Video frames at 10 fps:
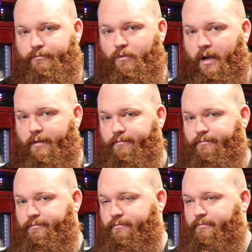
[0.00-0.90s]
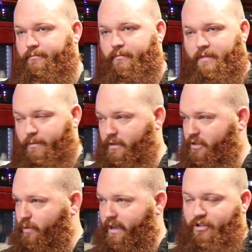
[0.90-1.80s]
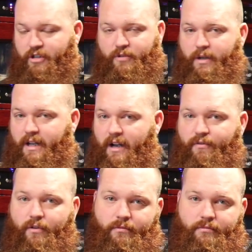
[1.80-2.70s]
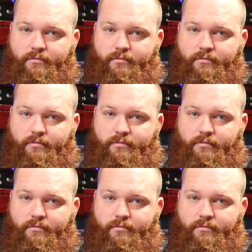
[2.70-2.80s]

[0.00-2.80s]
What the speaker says: Okay? Tip this week is just be careful.